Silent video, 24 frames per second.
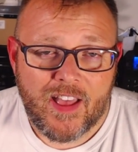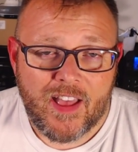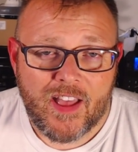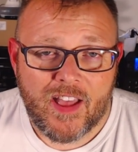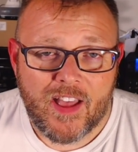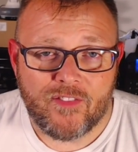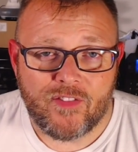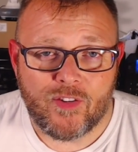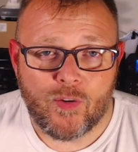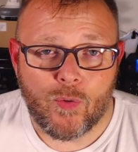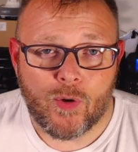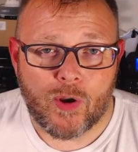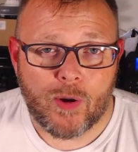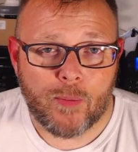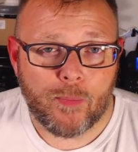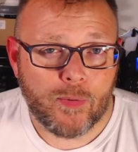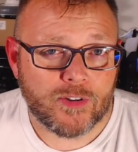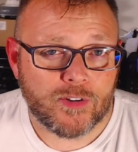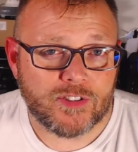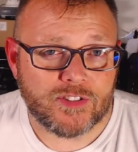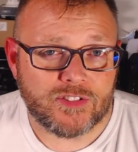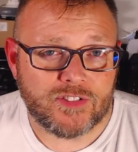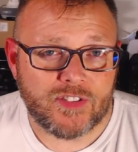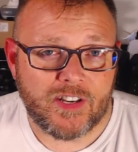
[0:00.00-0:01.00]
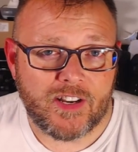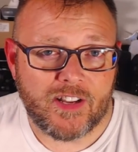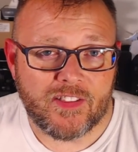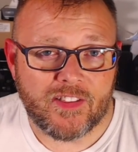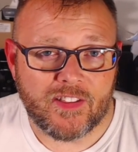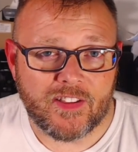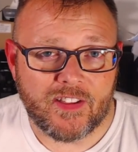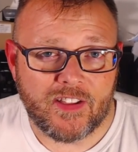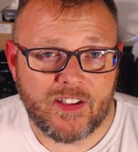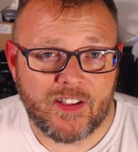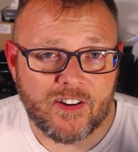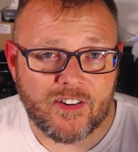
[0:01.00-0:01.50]
If you want to purchase any of
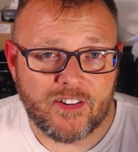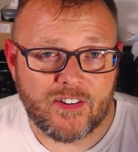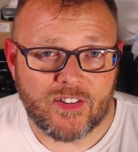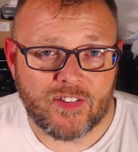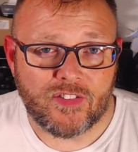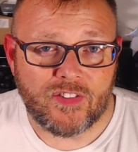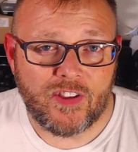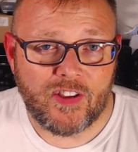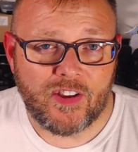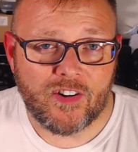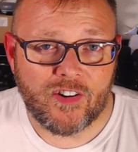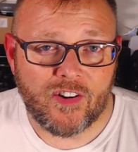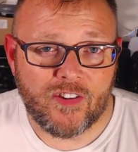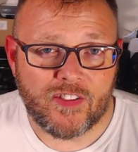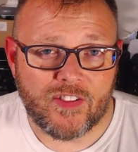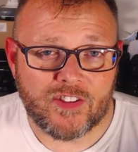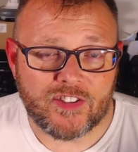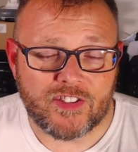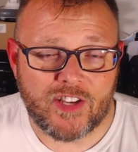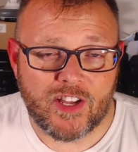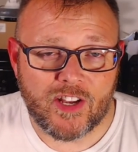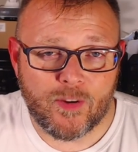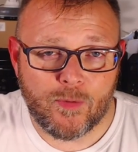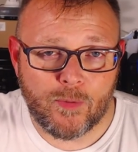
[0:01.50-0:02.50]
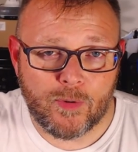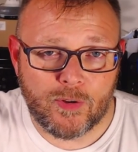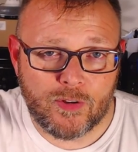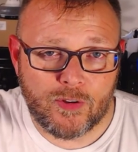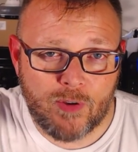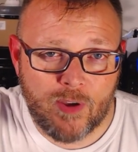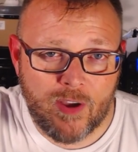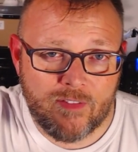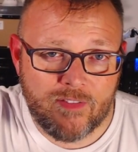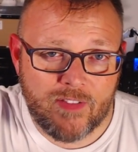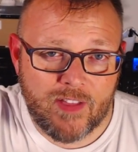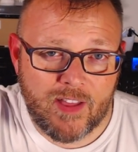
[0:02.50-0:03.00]
the gear you see here on the channel, we
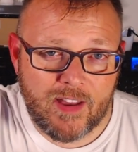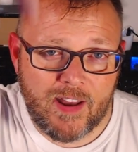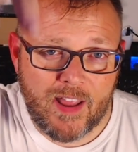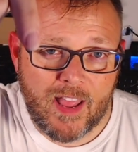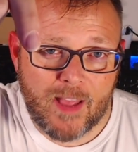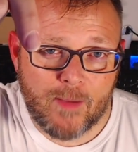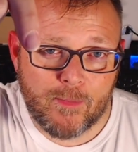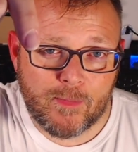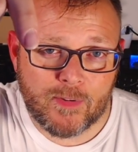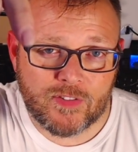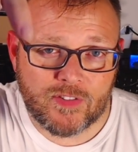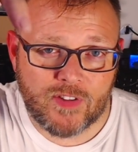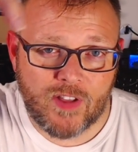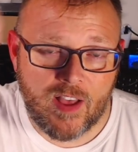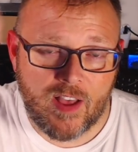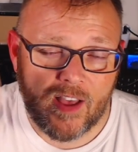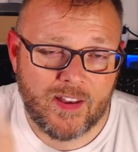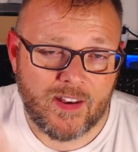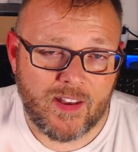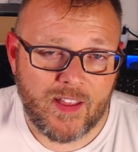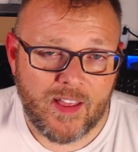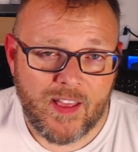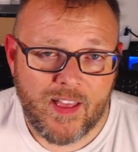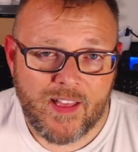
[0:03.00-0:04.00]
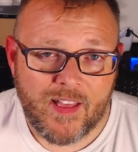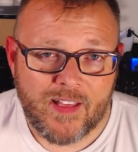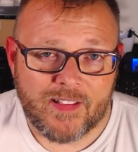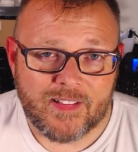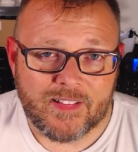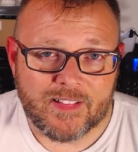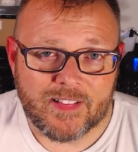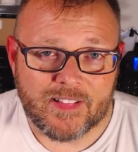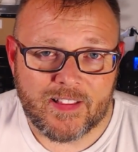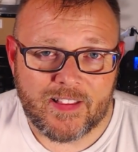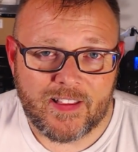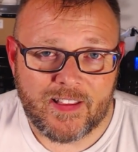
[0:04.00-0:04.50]
do have that Amazon
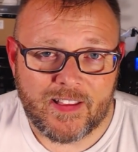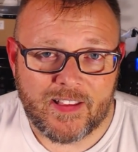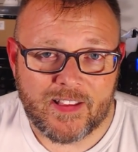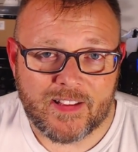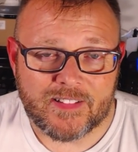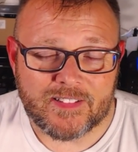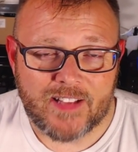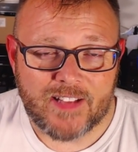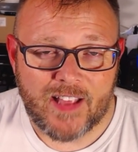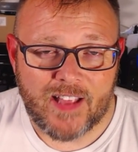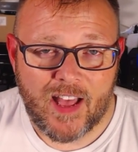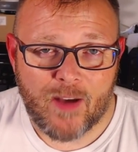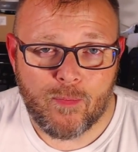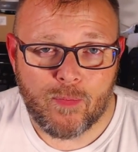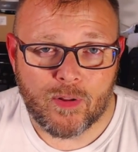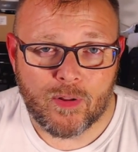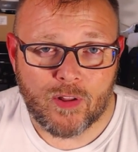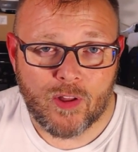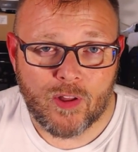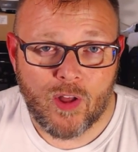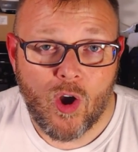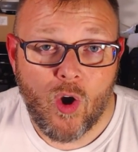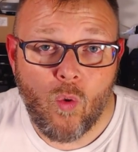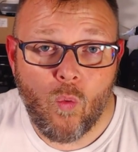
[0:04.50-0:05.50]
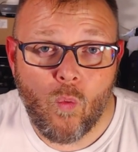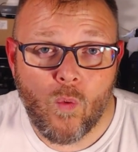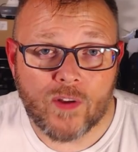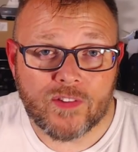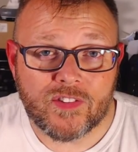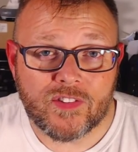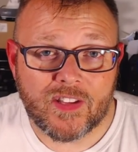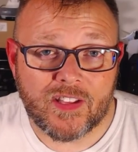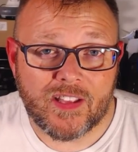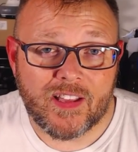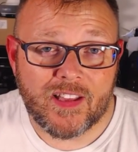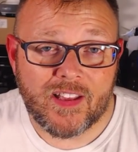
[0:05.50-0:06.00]
link down below.
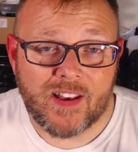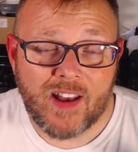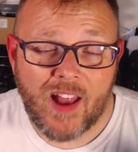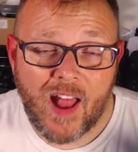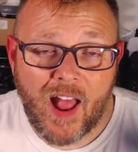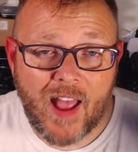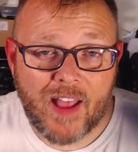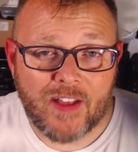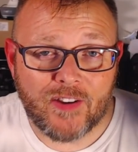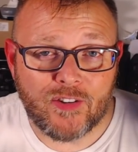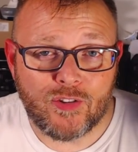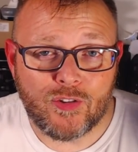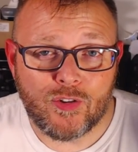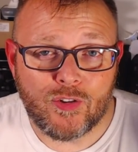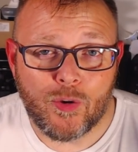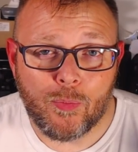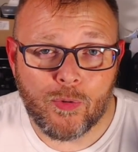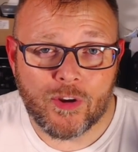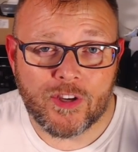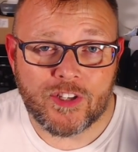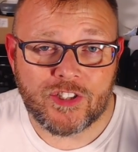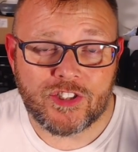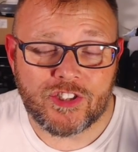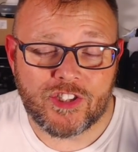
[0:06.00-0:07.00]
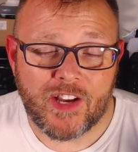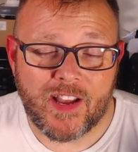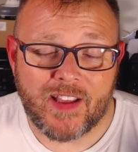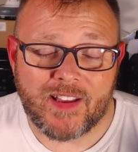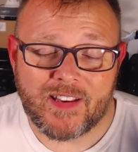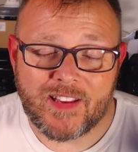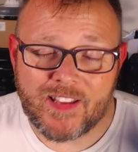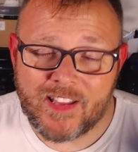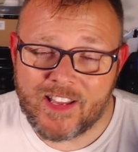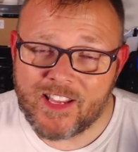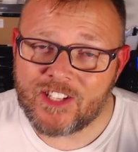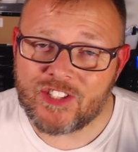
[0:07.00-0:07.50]
Once again, I do
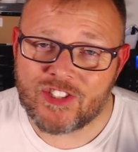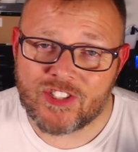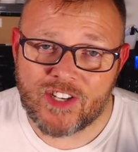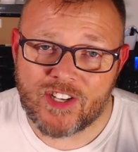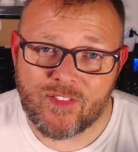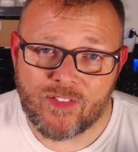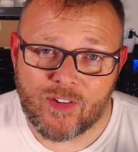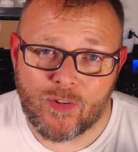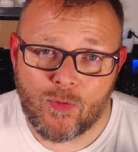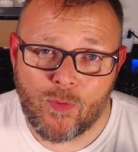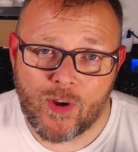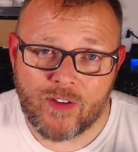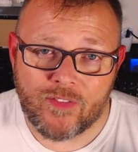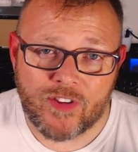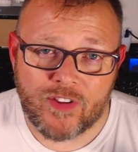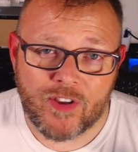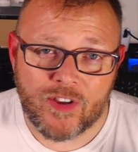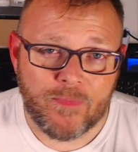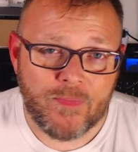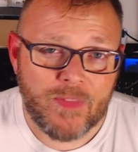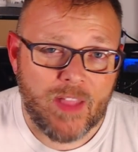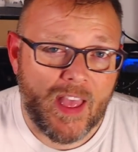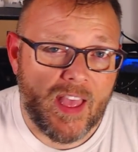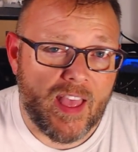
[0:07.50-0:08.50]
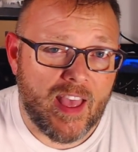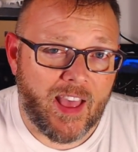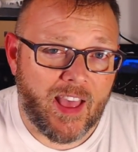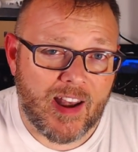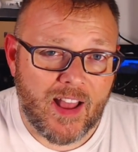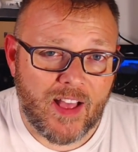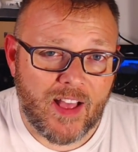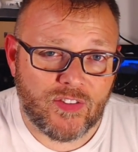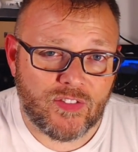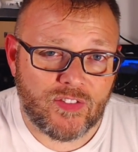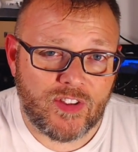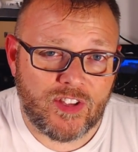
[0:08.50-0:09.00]
appreciate each and every one of you, and
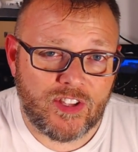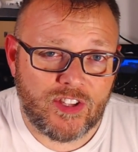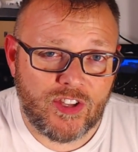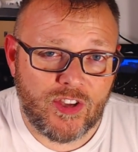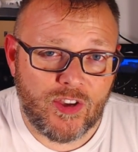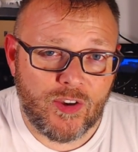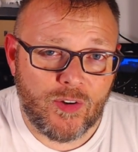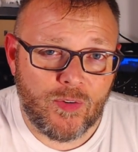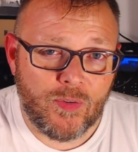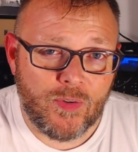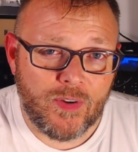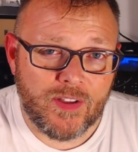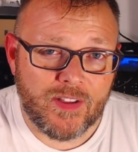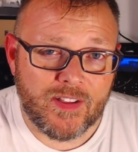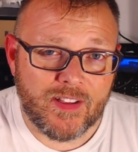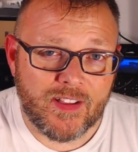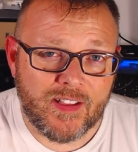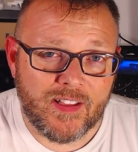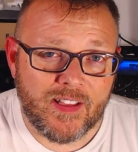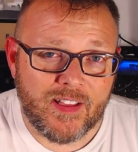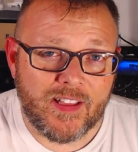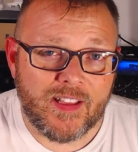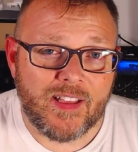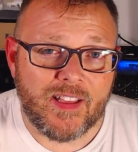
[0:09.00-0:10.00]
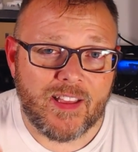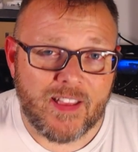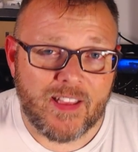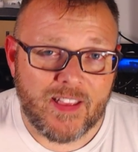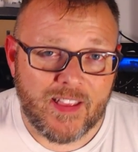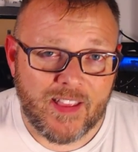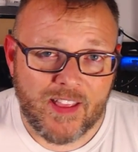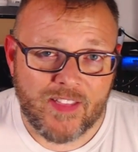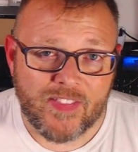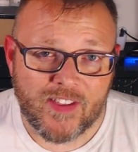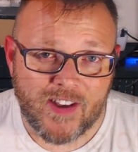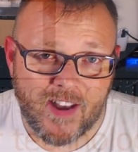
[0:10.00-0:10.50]
I'll see you in